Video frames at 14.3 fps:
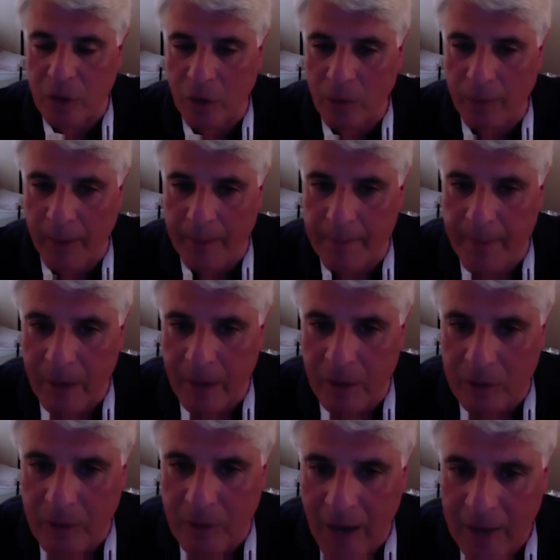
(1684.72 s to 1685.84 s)
by medical
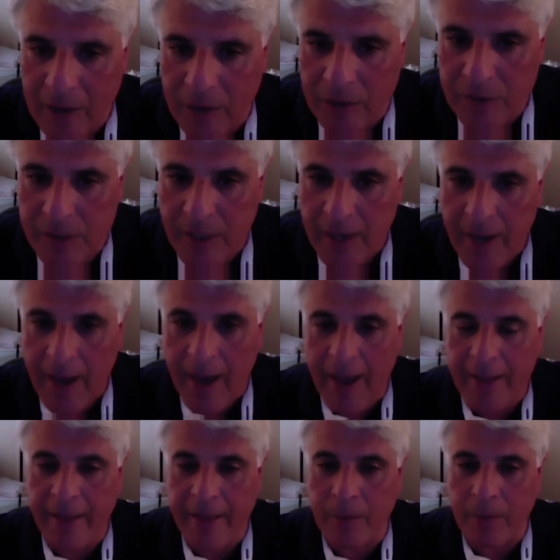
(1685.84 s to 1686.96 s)
doctors. And
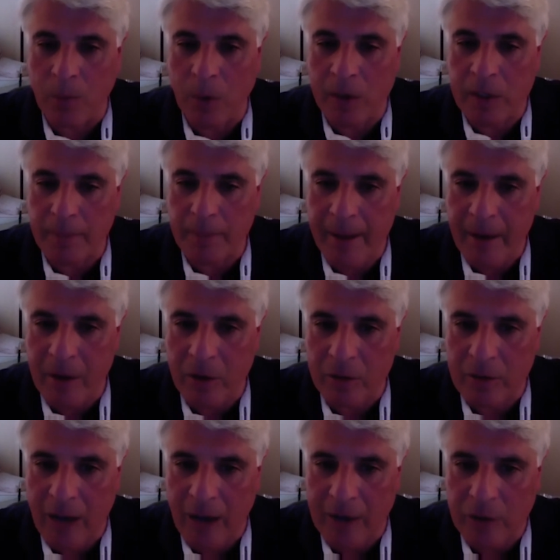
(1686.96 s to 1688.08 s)
then once a medical
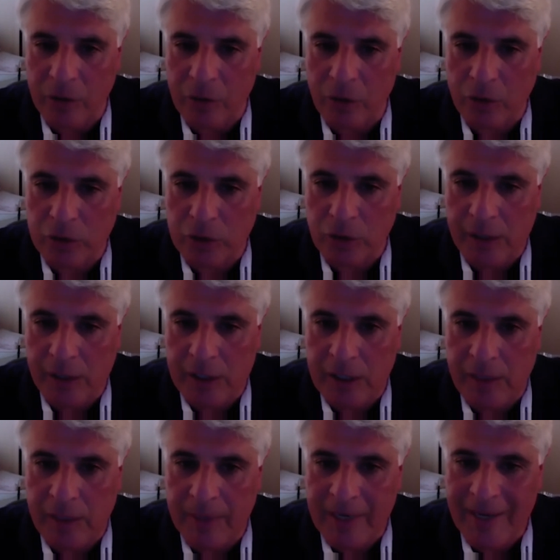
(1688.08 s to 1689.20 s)
doctor knows you're on
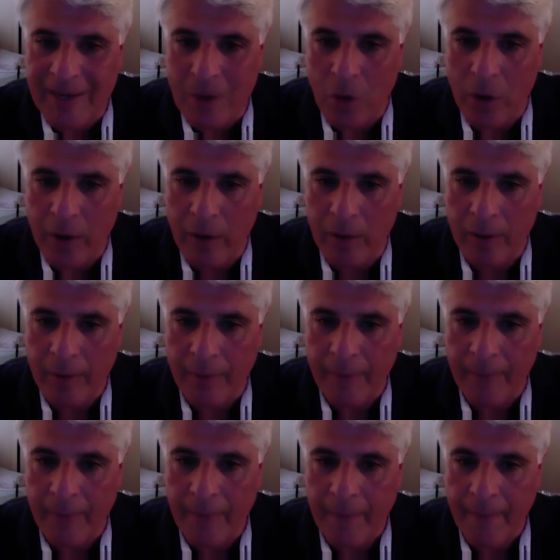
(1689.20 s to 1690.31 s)
CBD oil,
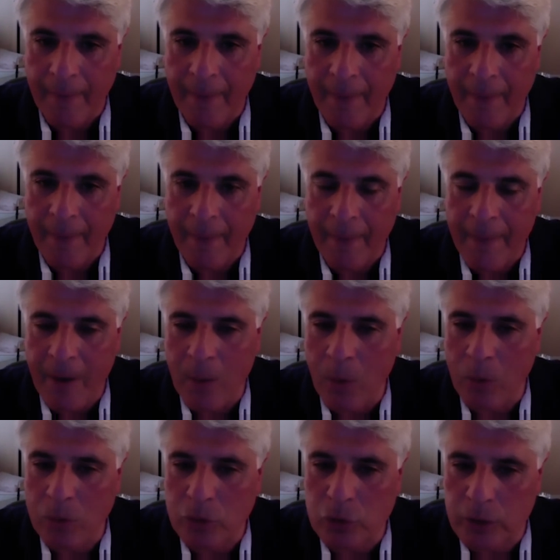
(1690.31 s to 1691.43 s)
they
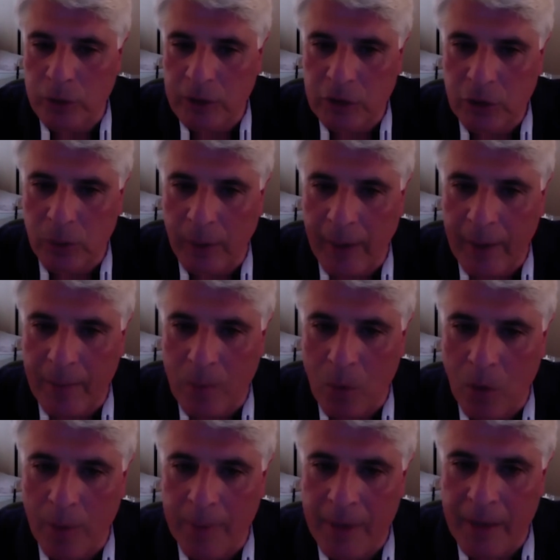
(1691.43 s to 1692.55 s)
won't treat you anymore
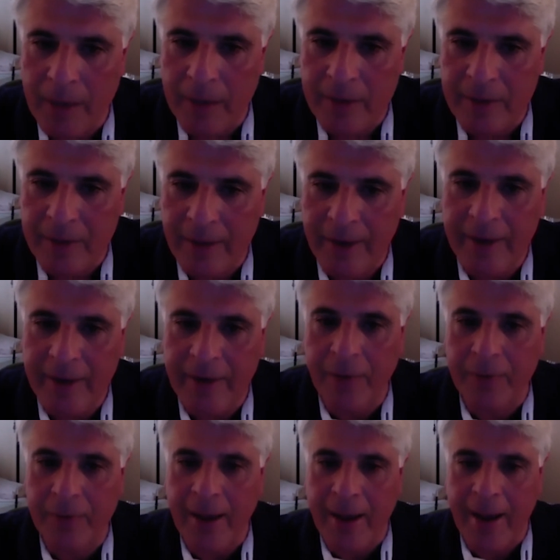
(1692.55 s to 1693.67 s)
because they don't
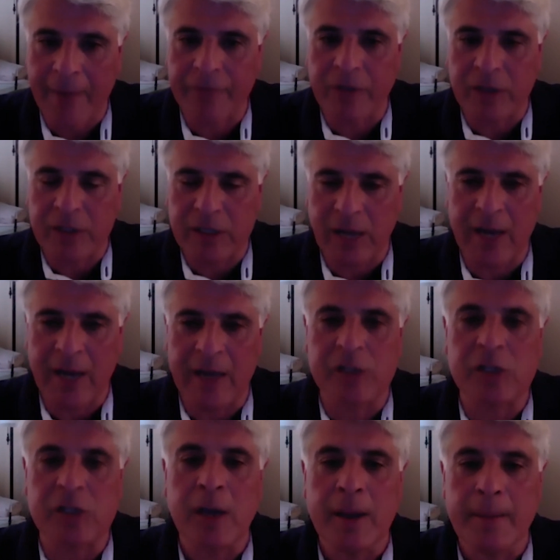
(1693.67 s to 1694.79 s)
have the science
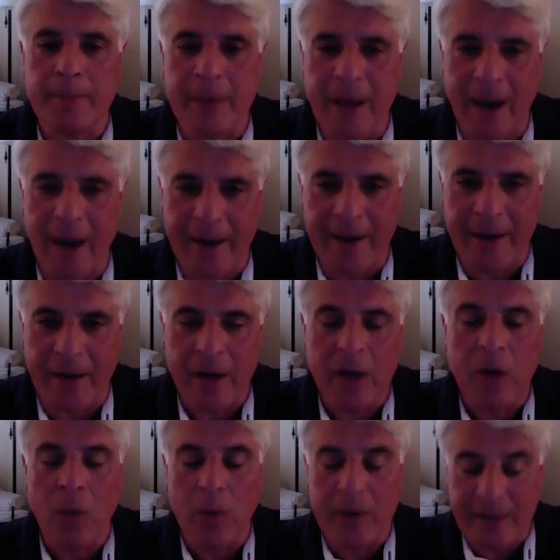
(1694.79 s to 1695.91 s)
behind it.
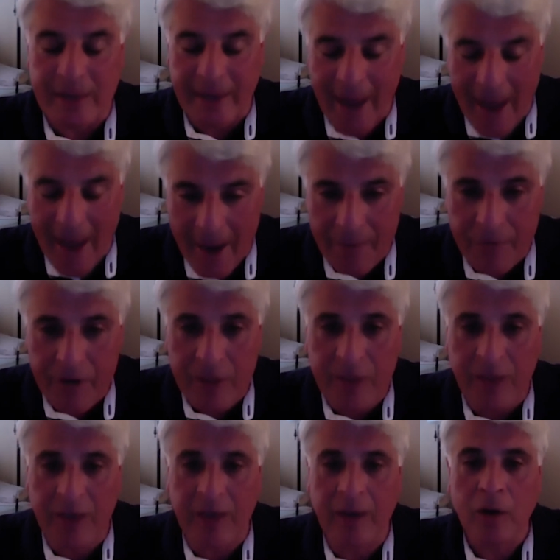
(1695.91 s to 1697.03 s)
We did
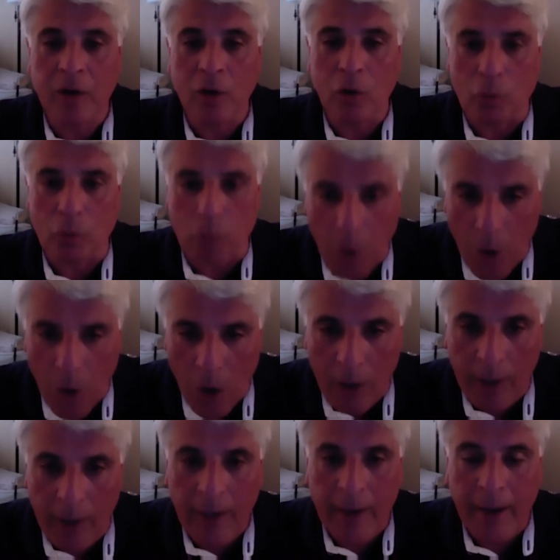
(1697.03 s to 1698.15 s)
everything
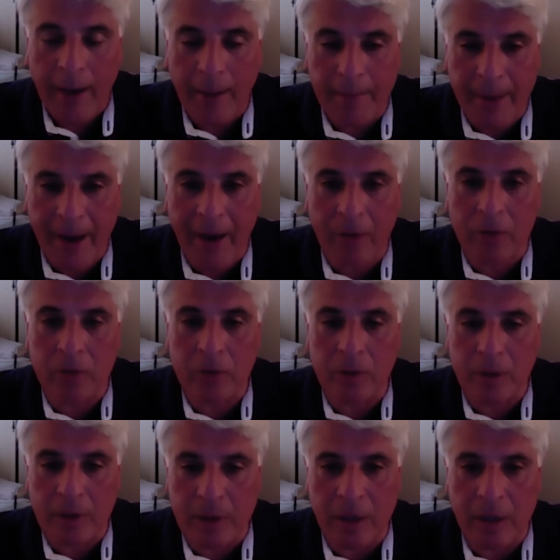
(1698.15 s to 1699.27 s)
wrong about
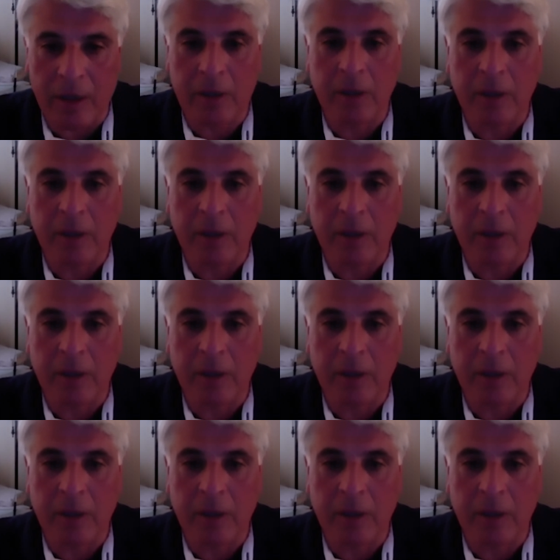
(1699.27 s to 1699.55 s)
this